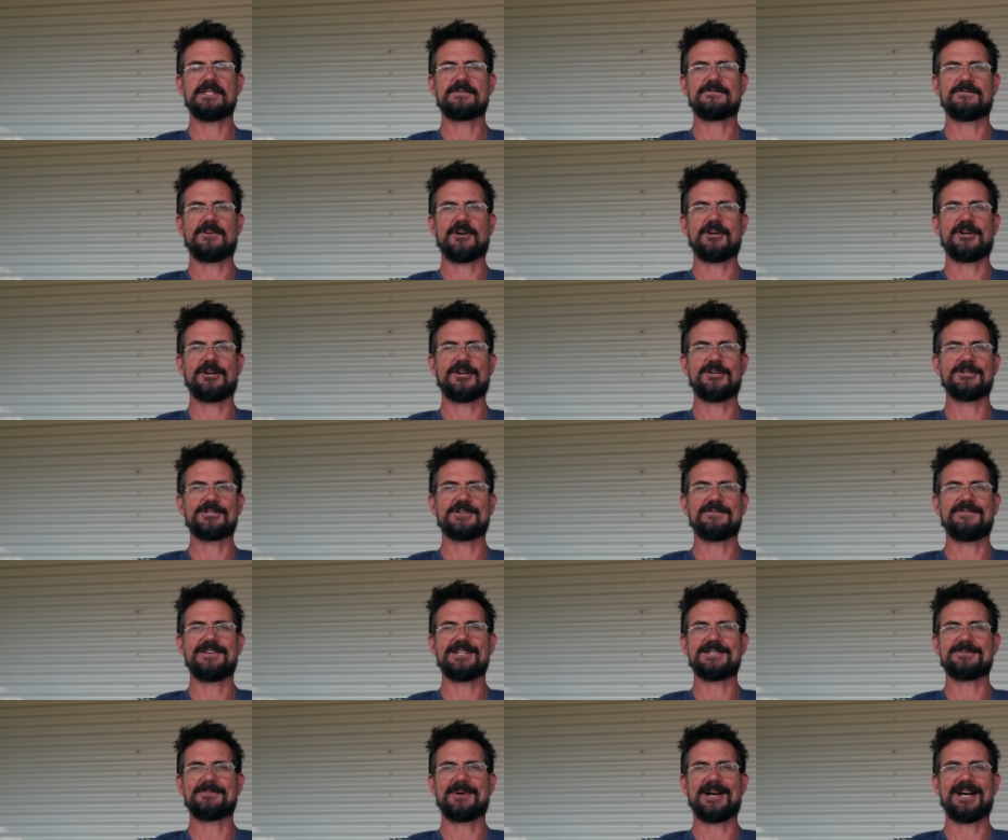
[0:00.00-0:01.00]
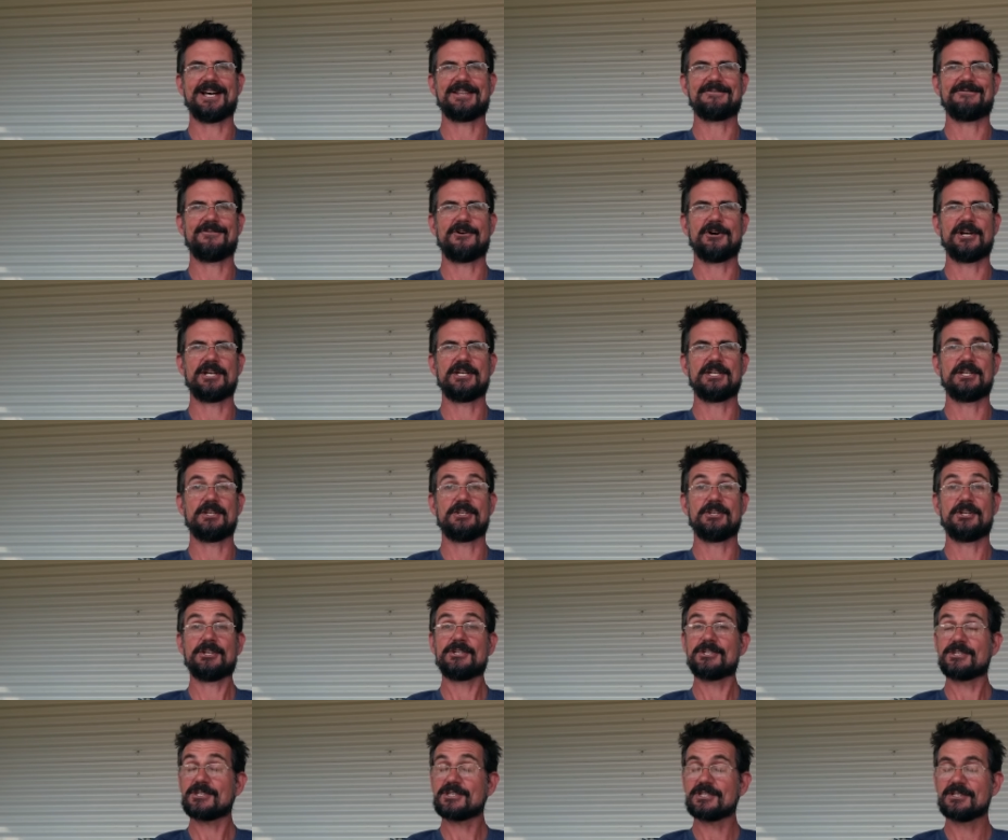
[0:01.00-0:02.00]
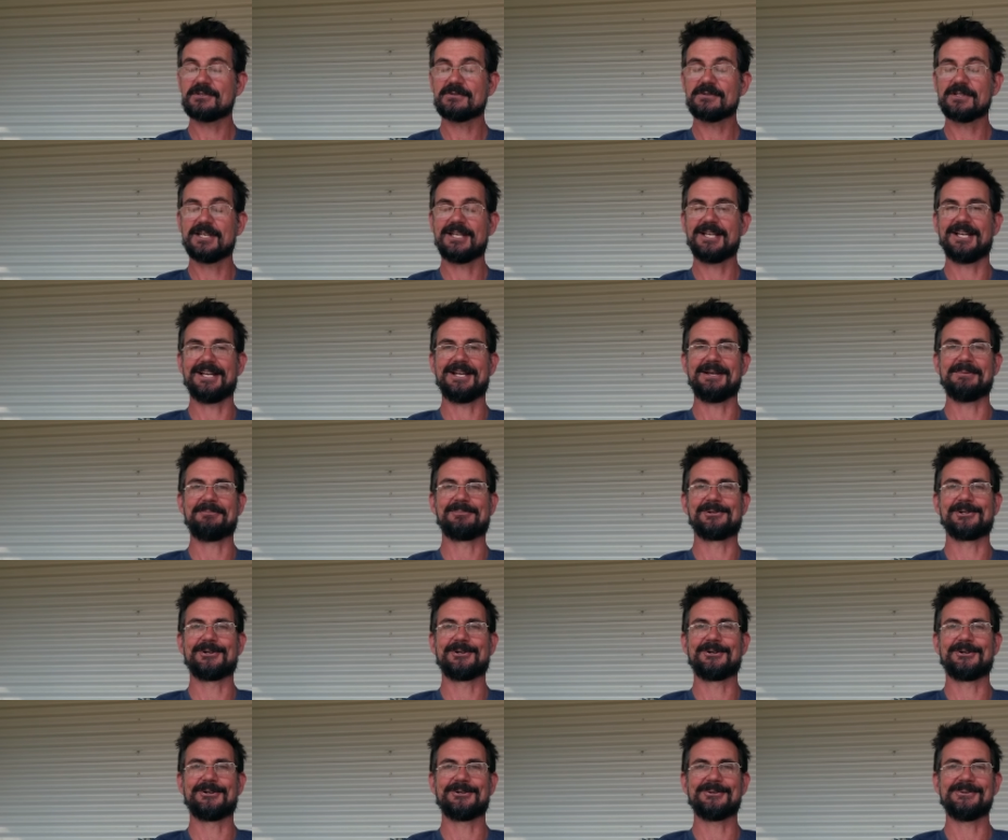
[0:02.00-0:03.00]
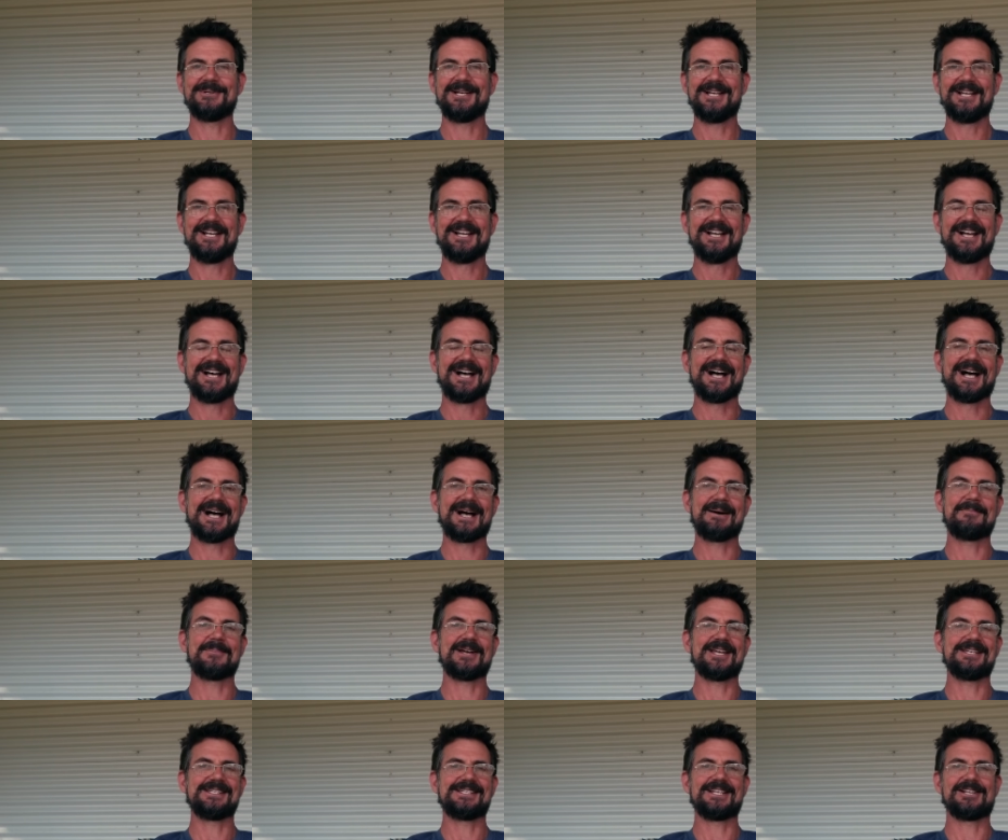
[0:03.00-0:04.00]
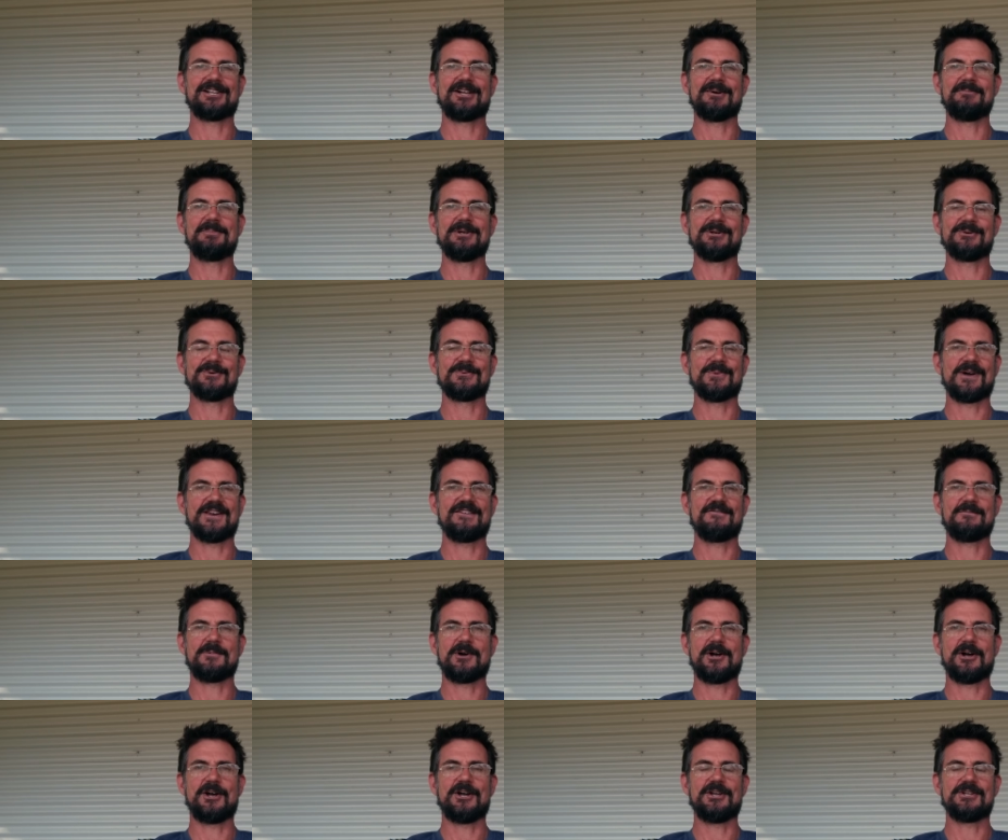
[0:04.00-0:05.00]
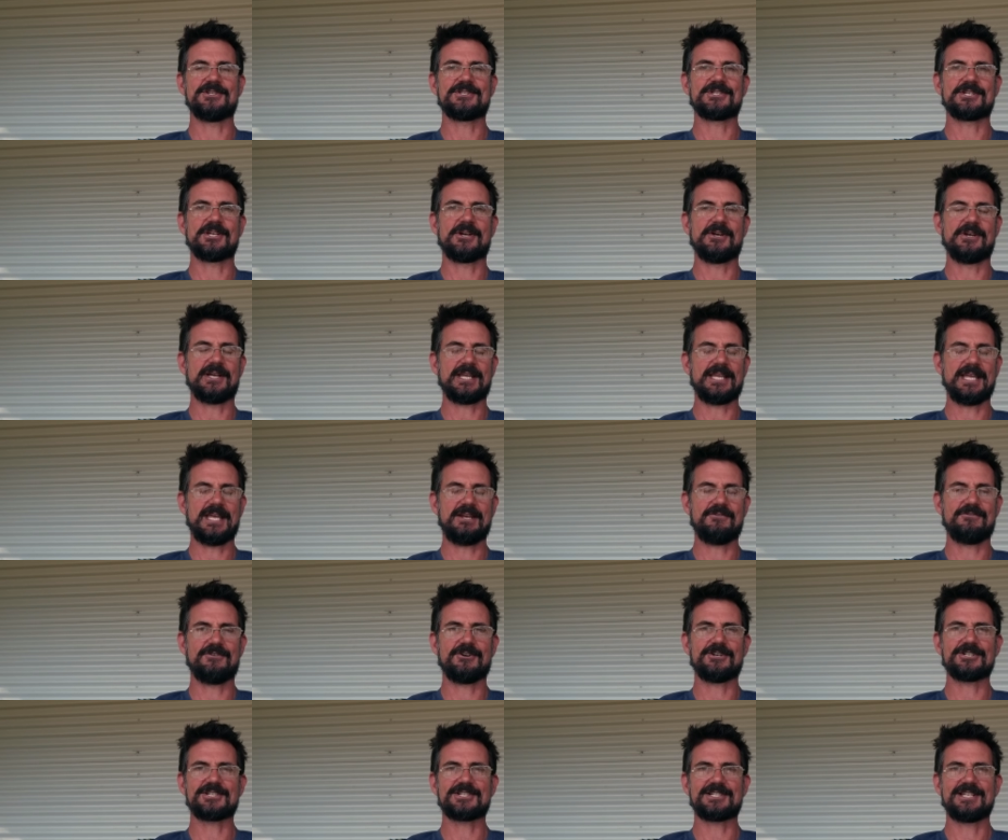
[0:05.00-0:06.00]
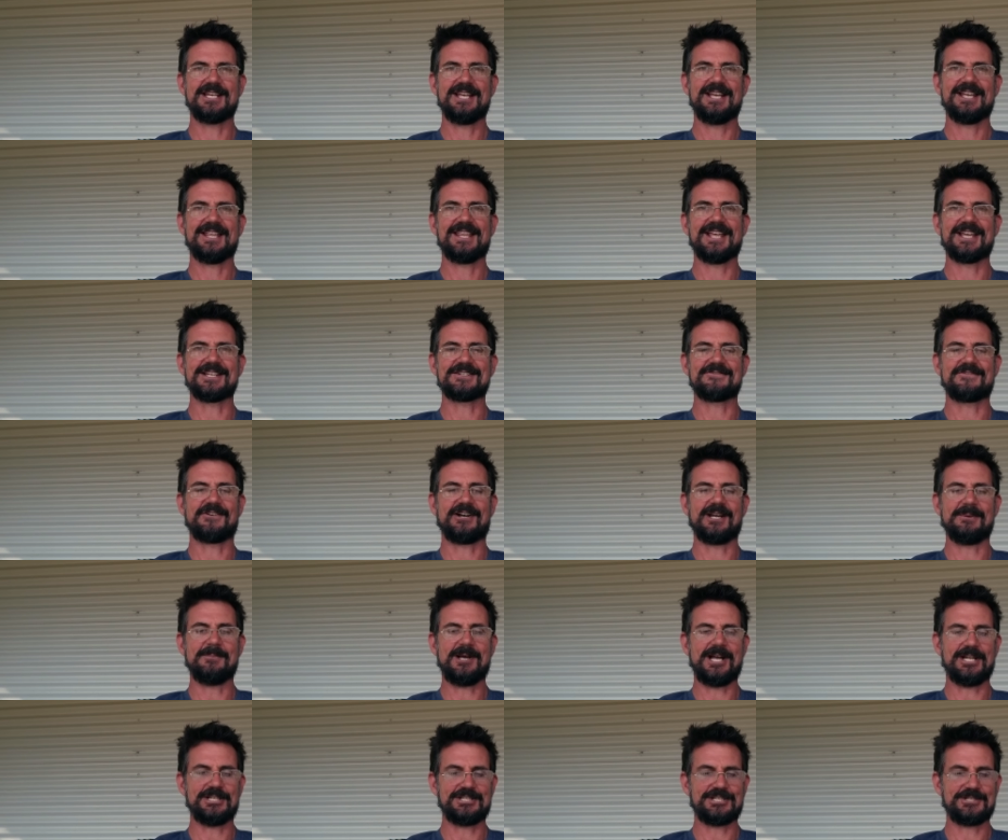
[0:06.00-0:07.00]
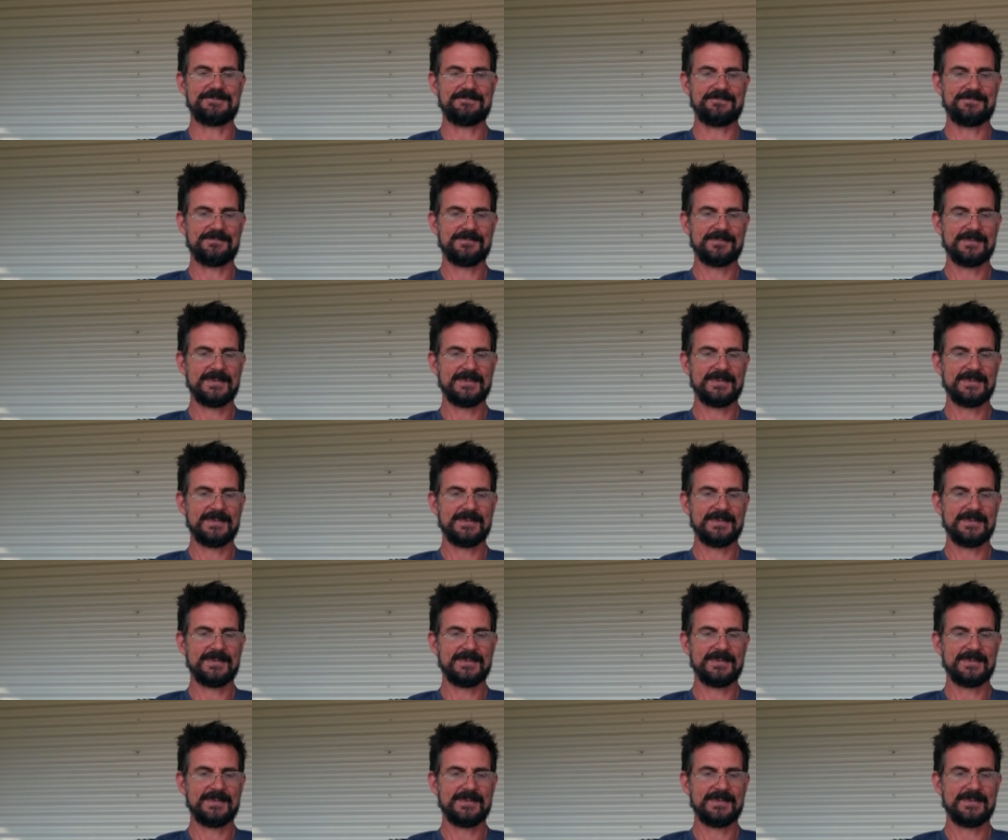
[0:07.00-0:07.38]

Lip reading: his photos of his Pathfinders, plural, until I build one of my own. So again, Ross, thanks very much.